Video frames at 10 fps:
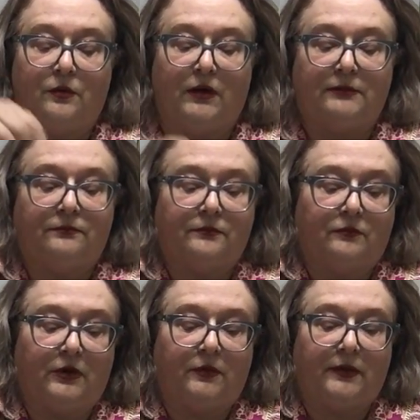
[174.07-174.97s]

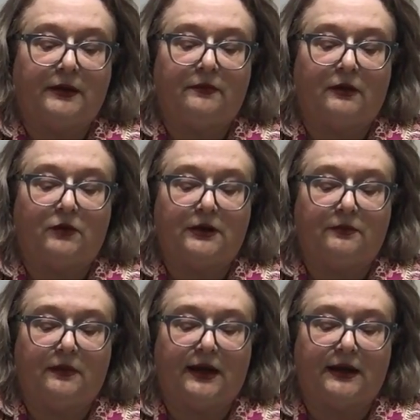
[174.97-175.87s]
Wait. I want
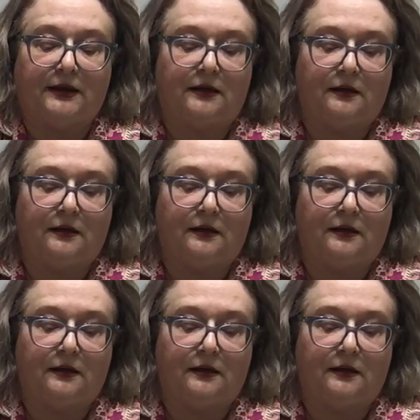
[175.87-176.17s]
to add,